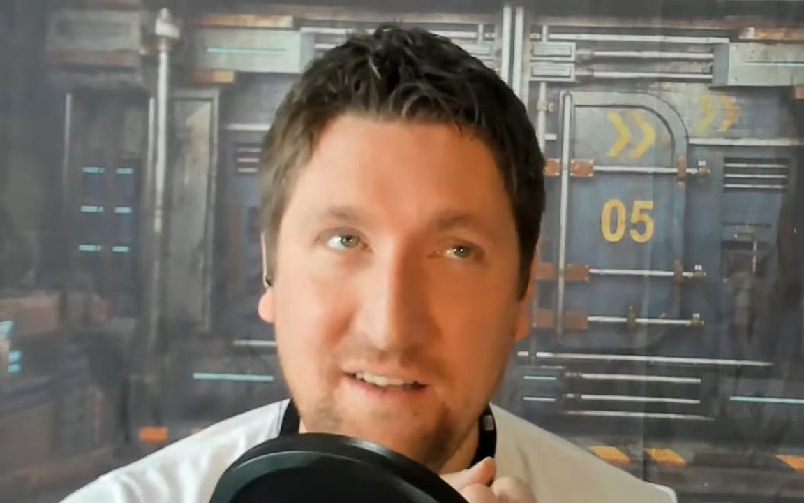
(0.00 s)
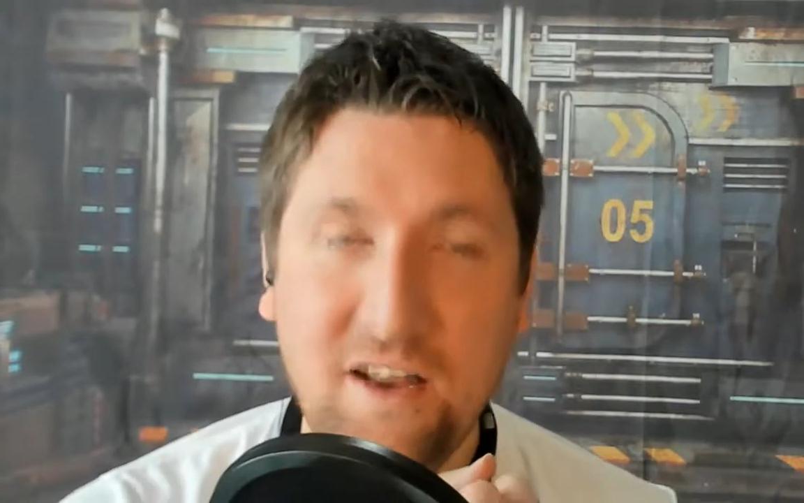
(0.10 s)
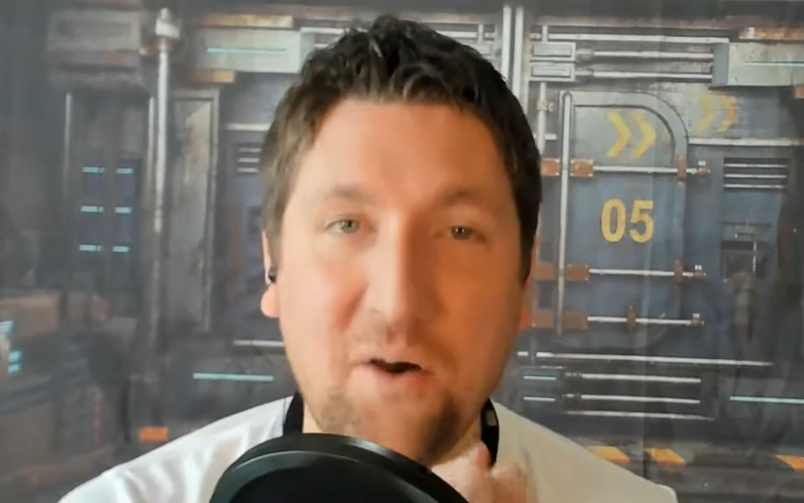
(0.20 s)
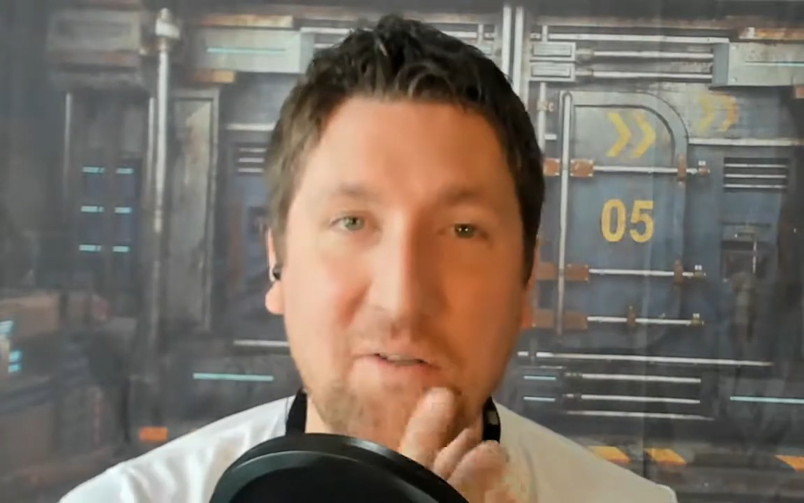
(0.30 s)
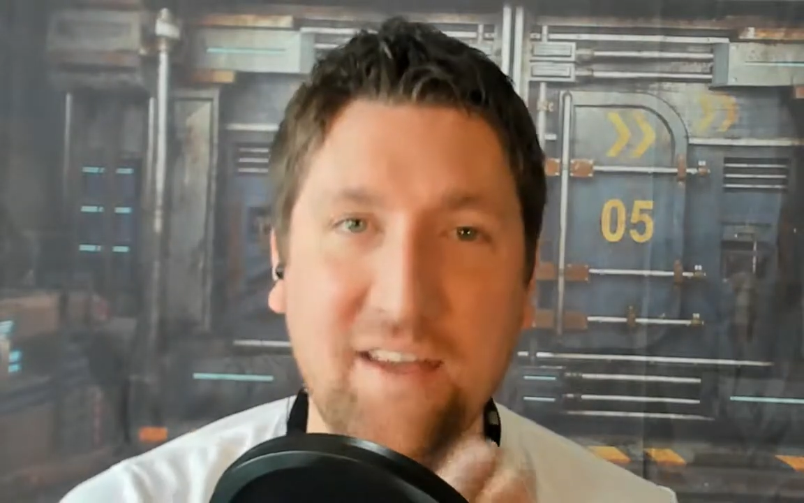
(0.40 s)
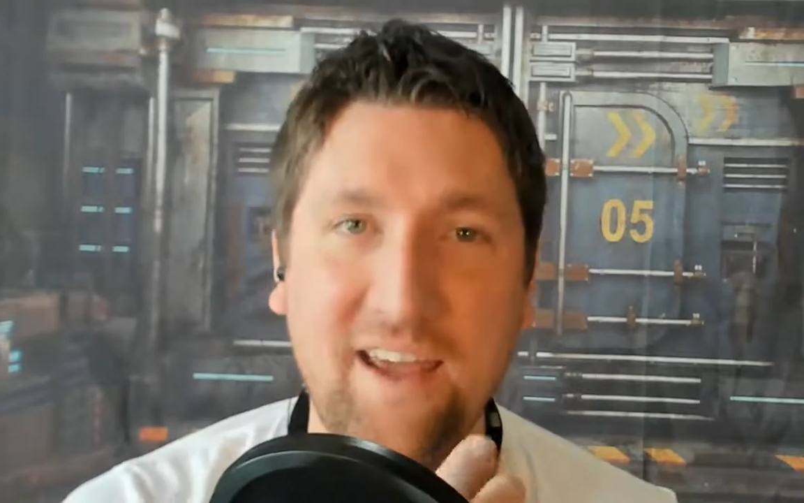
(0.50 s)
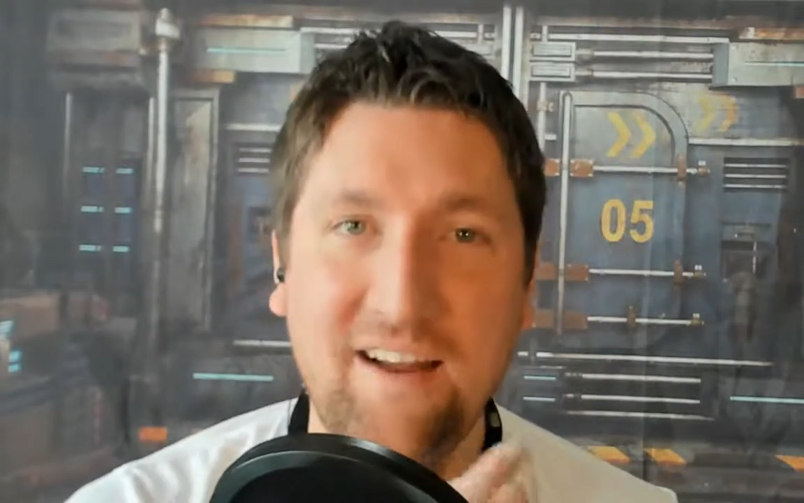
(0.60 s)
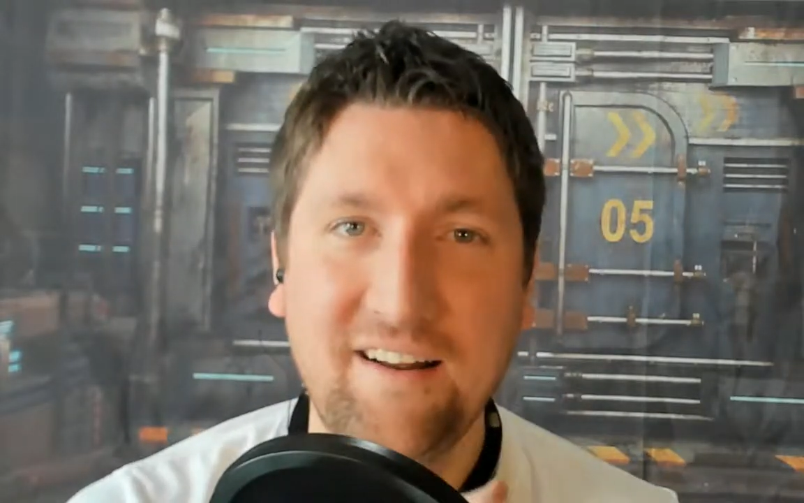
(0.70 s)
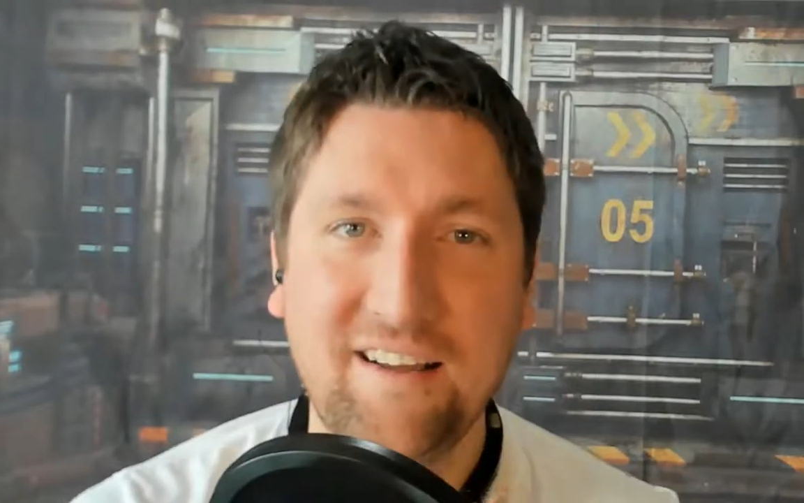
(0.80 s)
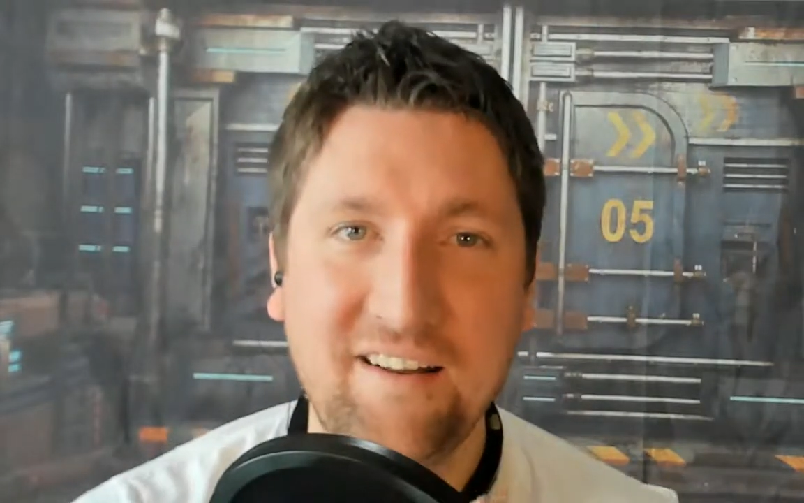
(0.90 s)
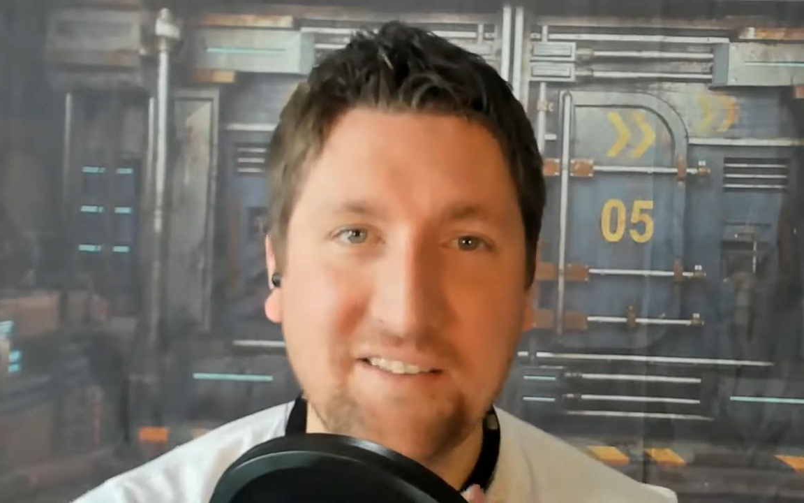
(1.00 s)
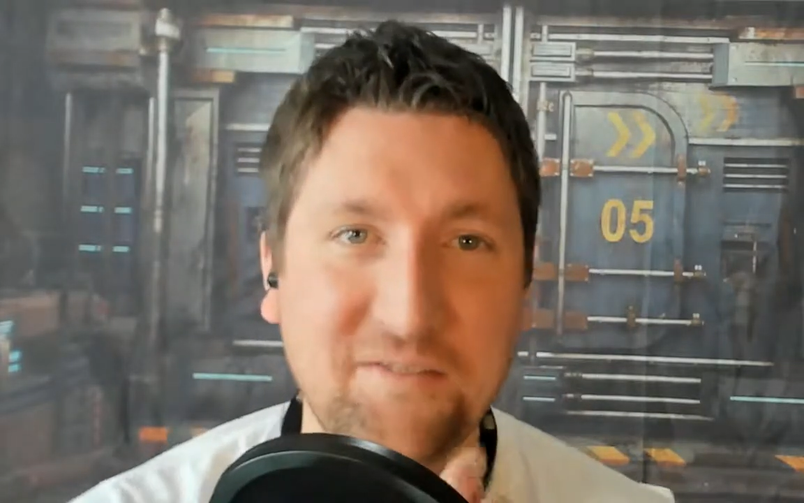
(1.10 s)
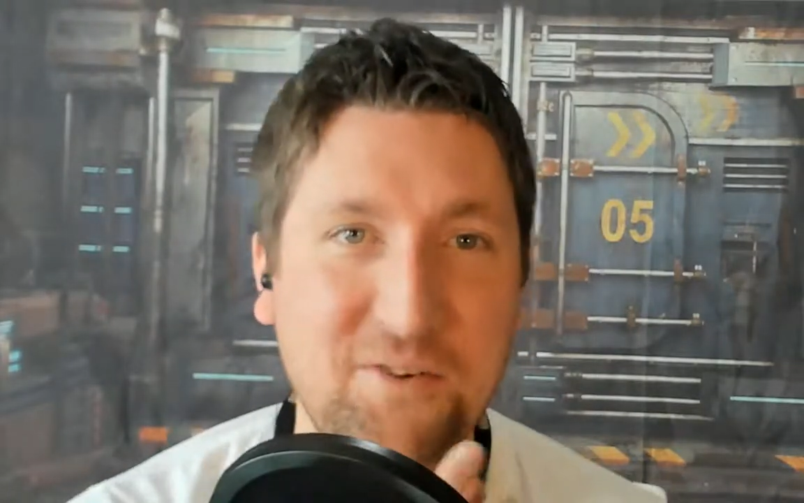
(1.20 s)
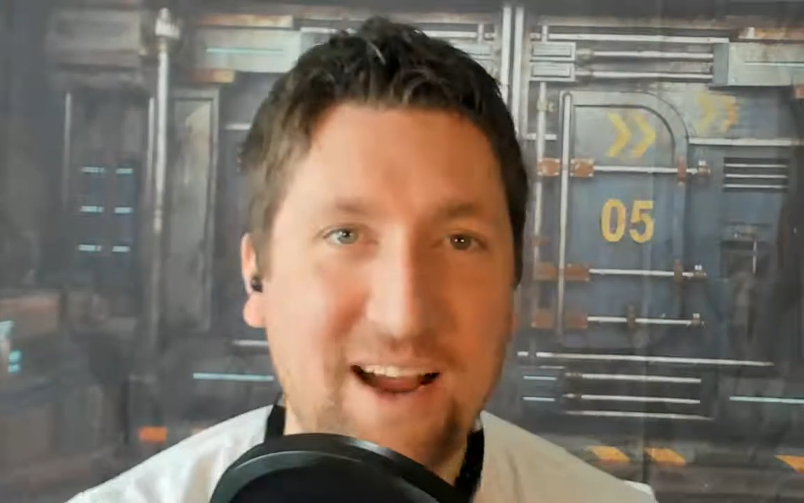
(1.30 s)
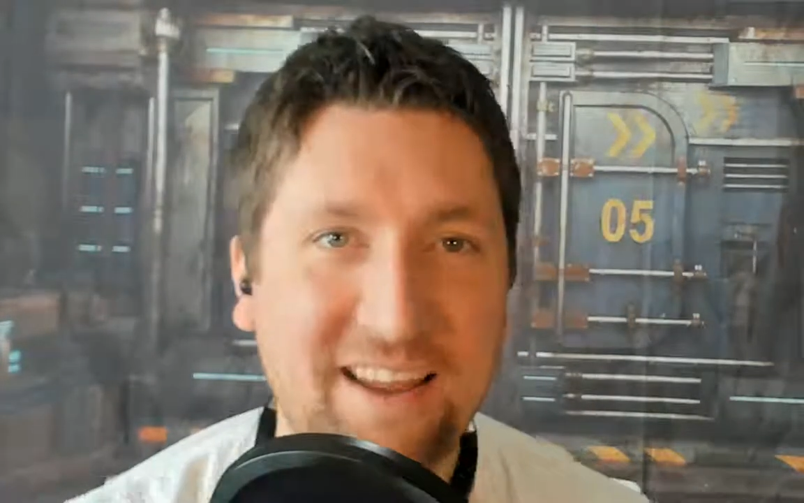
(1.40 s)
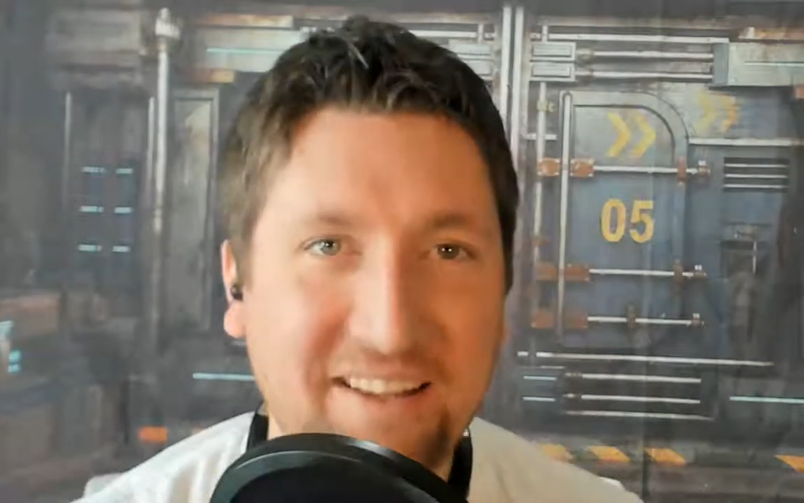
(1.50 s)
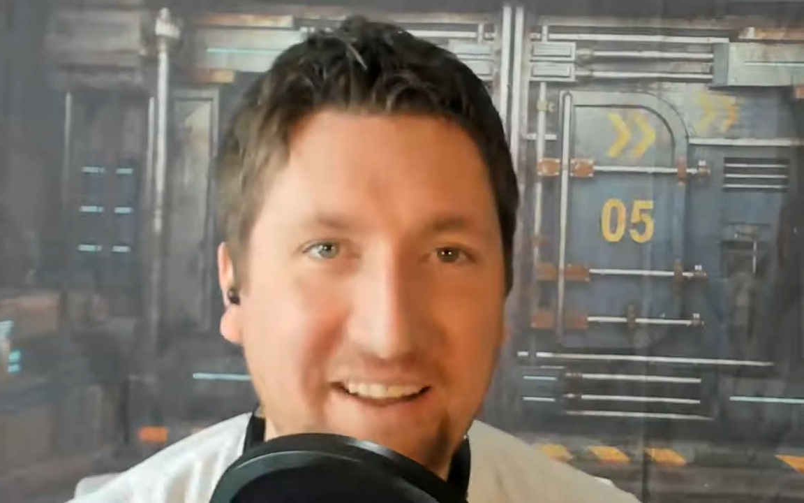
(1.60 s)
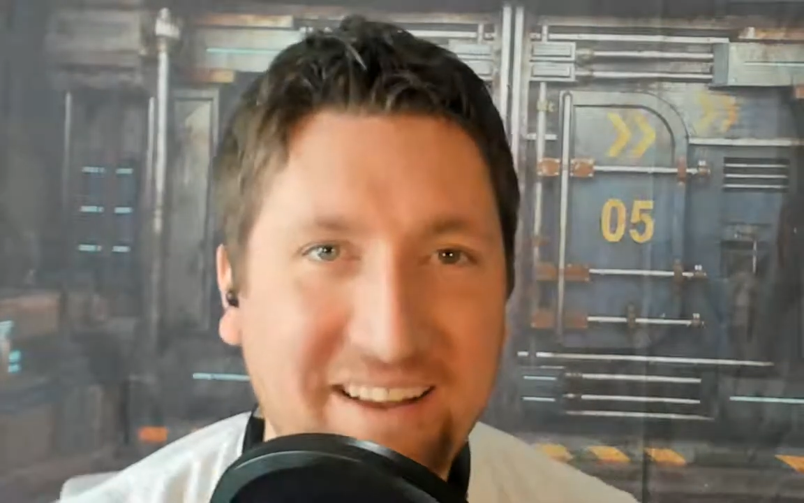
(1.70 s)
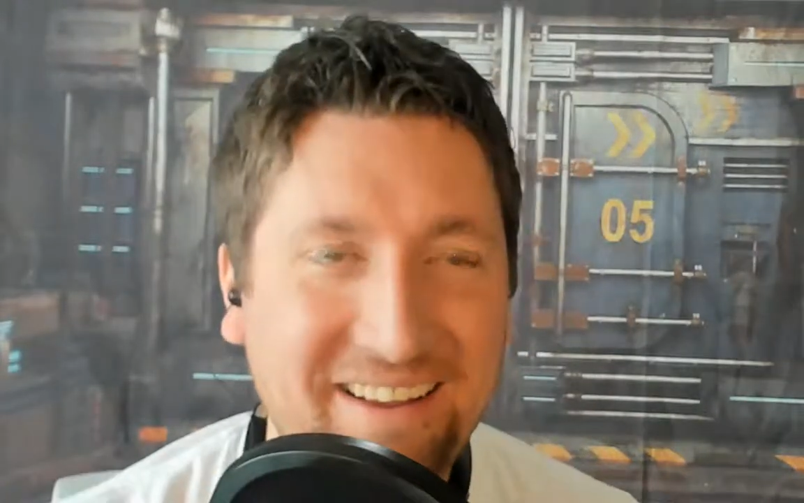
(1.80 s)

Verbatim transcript: No, the Chaotic Gardens of Dracula.